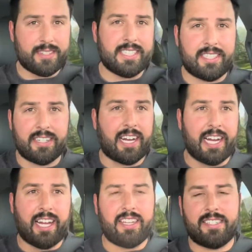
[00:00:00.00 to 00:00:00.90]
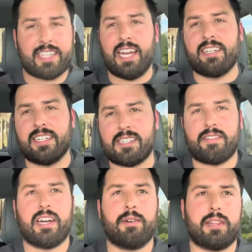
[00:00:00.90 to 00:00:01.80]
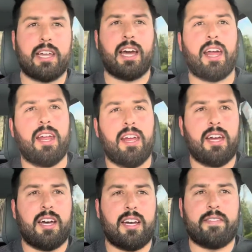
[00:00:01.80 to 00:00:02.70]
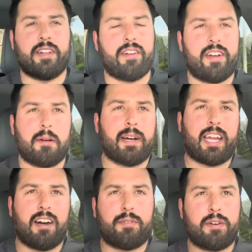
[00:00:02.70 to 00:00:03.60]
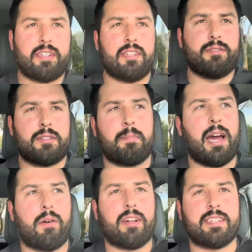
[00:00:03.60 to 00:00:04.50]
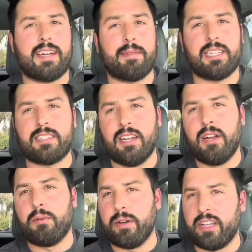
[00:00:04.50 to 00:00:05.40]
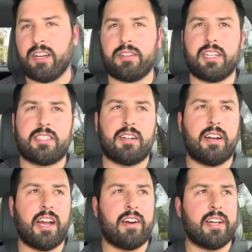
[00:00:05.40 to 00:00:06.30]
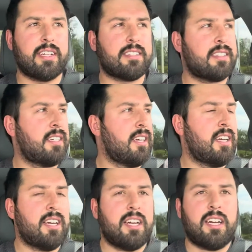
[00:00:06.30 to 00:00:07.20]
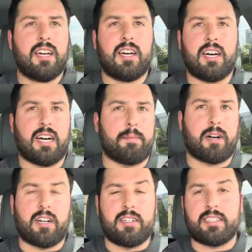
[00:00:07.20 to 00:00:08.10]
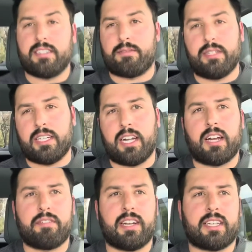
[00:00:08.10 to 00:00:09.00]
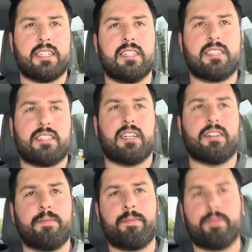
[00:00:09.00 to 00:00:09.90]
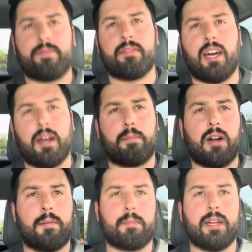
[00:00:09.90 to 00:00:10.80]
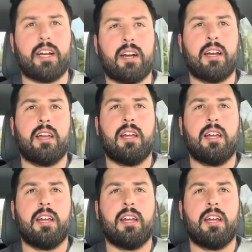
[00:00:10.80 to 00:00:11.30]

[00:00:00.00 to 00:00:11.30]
So you just can't justify it with that. Even though you hear about California is losing power all the time, that's really only in certain areas. Ours is really not affected, so not a problem there.